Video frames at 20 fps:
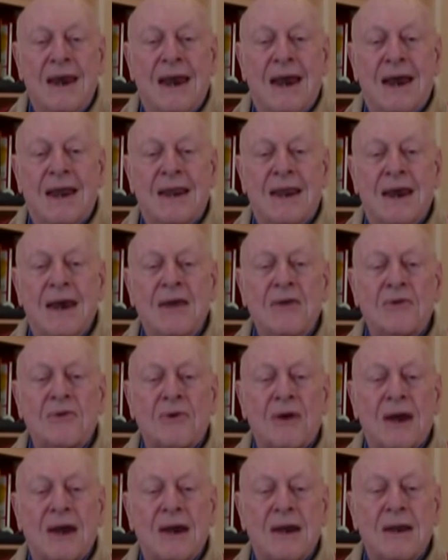And they
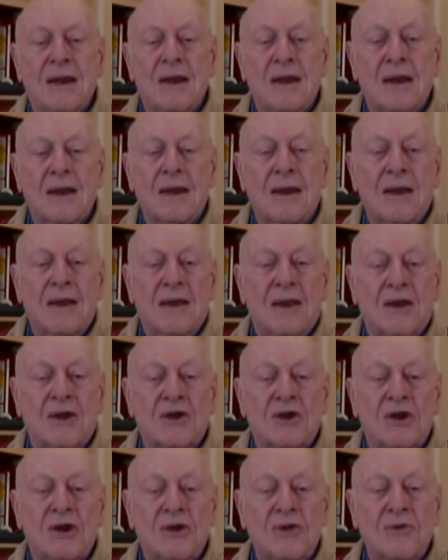trained their
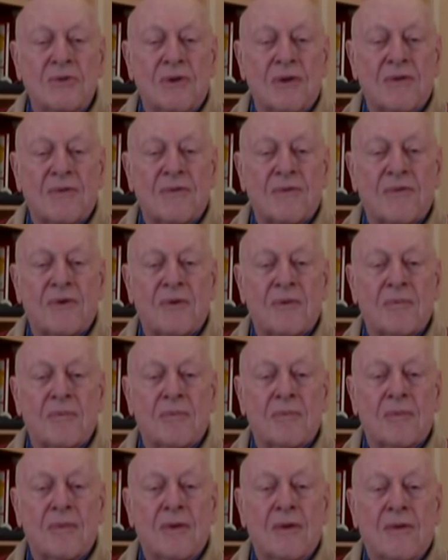children from
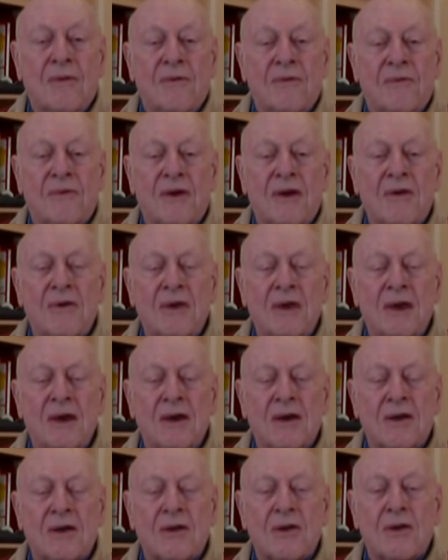very
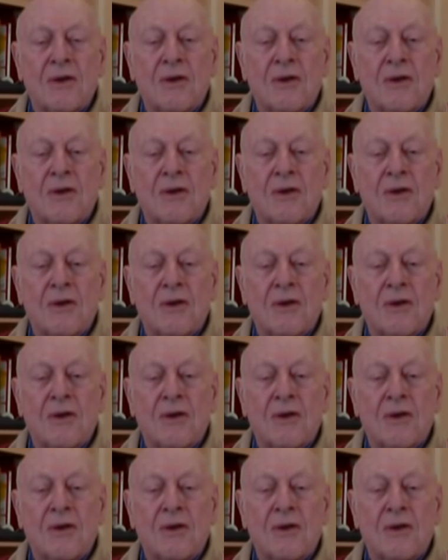young,